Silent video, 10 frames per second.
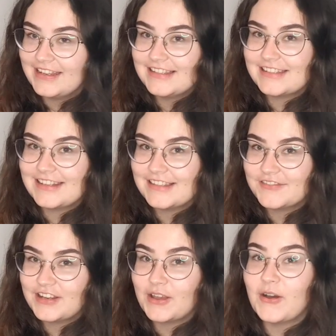in today's
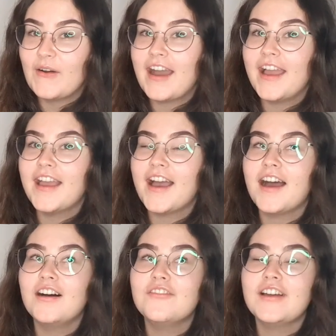video, I
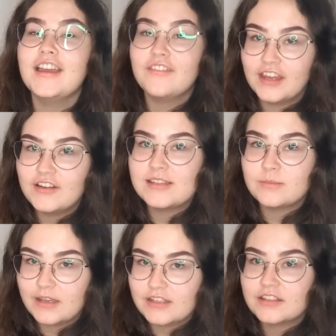have a very
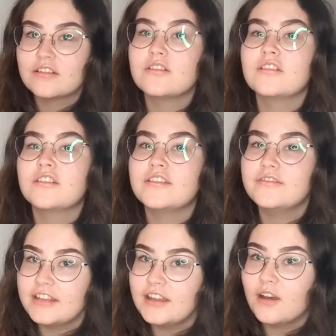special
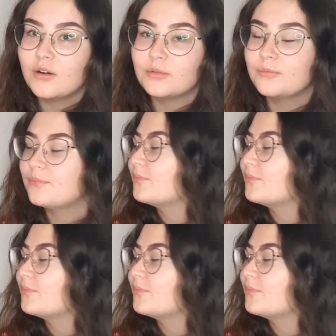video.